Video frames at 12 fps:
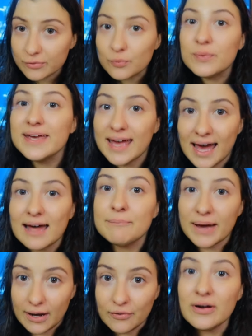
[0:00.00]
We
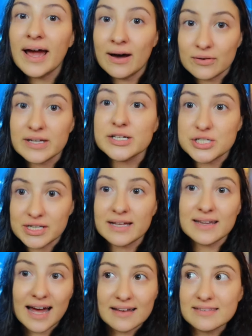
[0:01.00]
had power outage
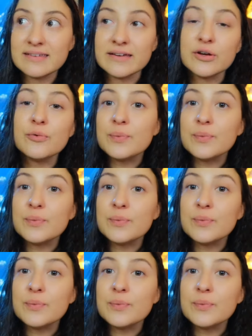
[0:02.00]
that lasted a